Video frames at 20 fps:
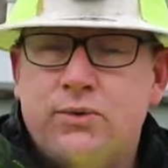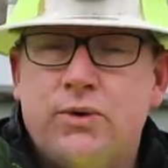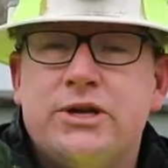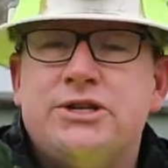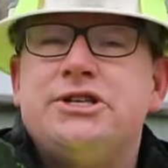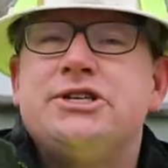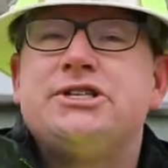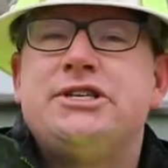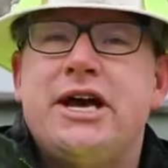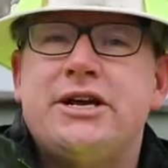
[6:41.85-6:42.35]

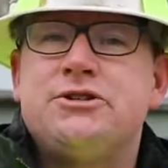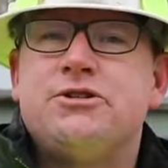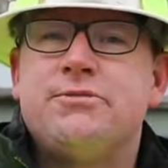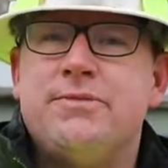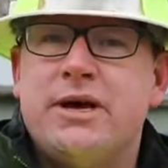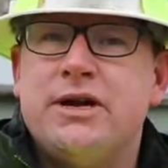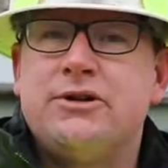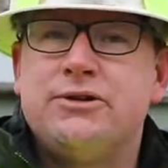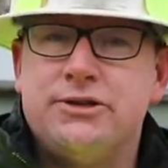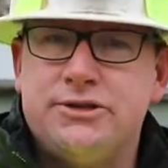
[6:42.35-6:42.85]
which is
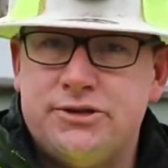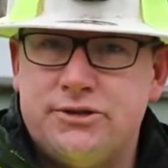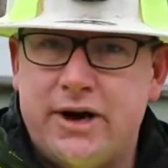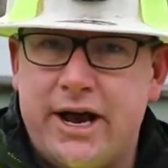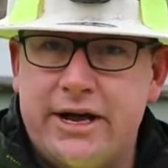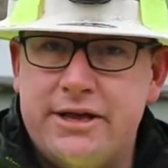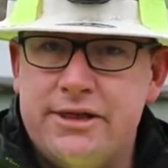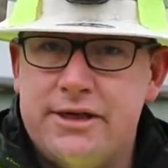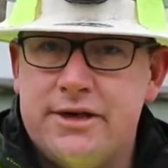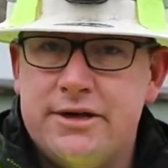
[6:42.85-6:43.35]
detrimental to
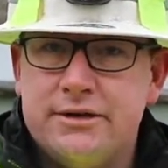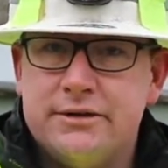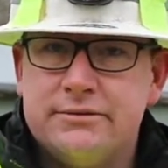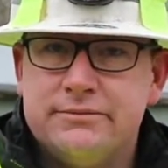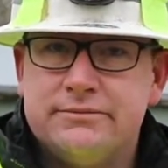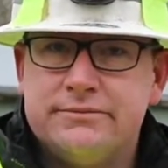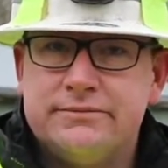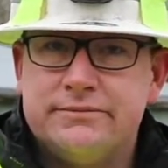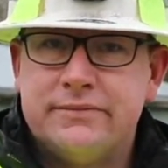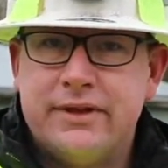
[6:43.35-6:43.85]
strength,
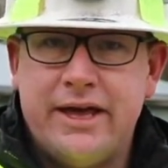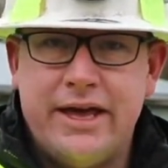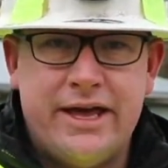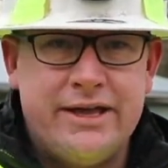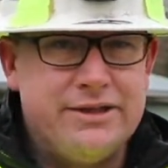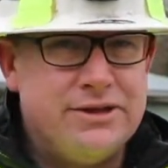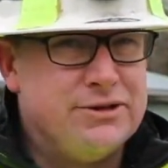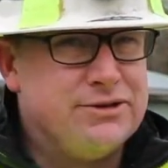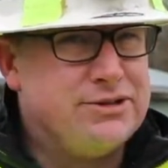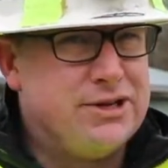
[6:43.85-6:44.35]

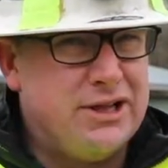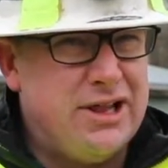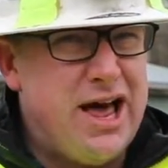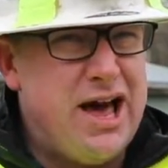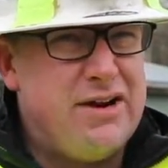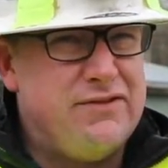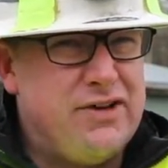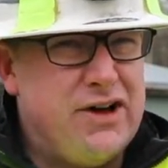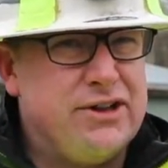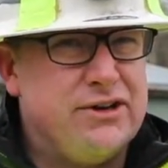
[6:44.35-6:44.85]
and there's a
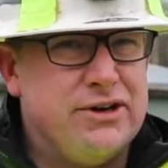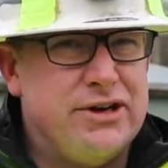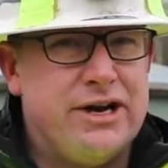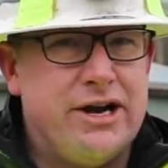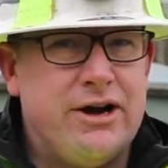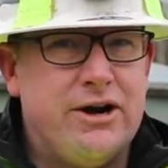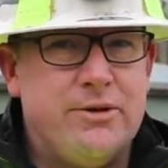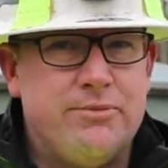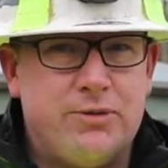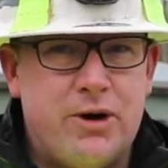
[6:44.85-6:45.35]
lot of other
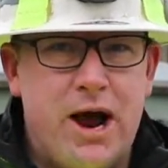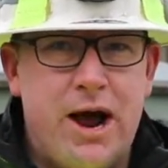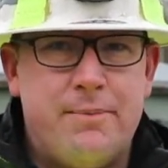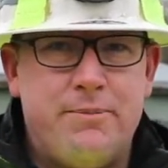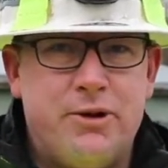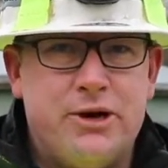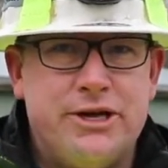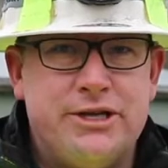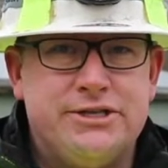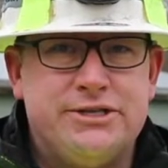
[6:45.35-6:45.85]
inherent
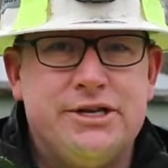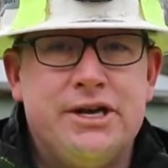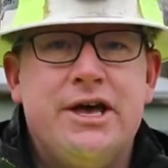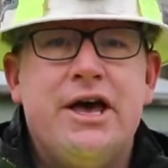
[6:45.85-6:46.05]
properties